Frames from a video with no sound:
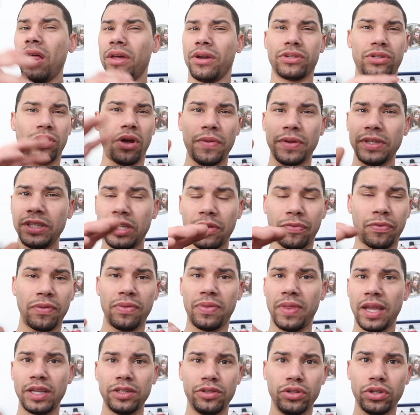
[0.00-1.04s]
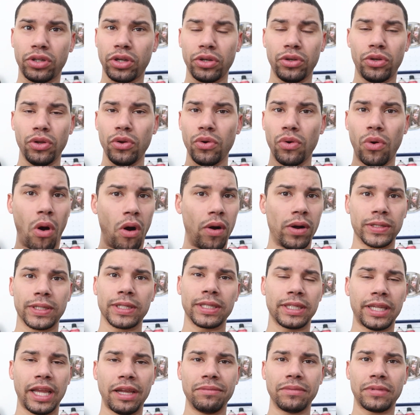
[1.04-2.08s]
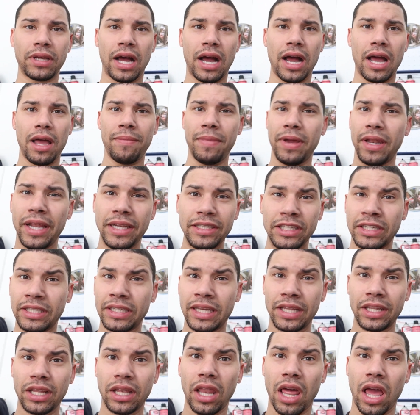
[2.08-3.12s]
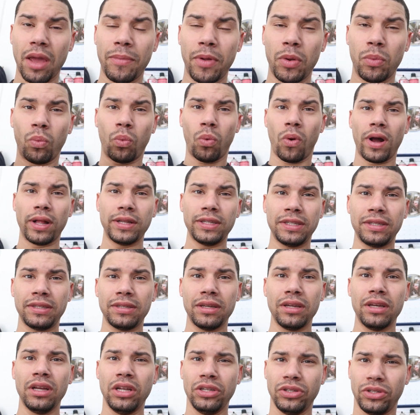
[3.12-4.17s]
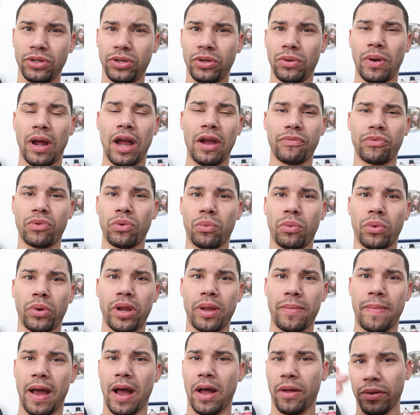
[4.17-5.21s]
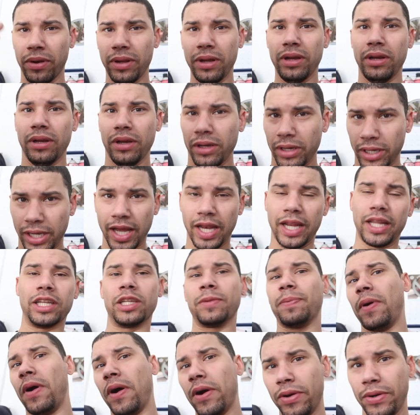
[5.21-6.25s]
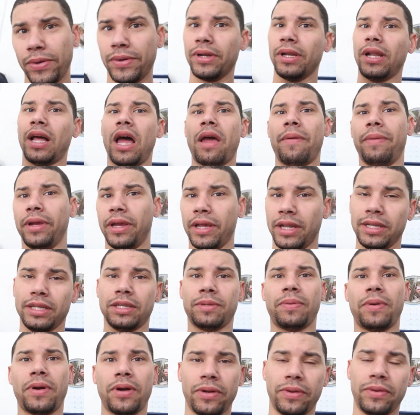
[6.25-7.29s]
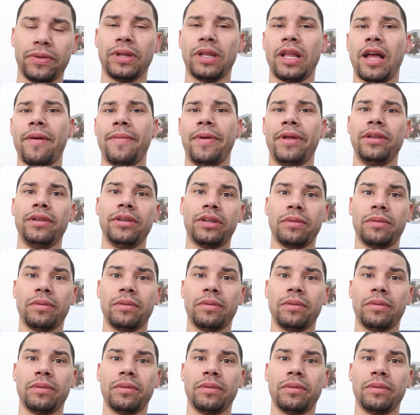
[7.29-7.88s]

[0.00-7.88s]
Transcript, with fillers: There's all these different things you could do all at the same time, and then just get an alignment once, so you don't have to worry about getting this part, doing alignment, getting this part, doing alignment.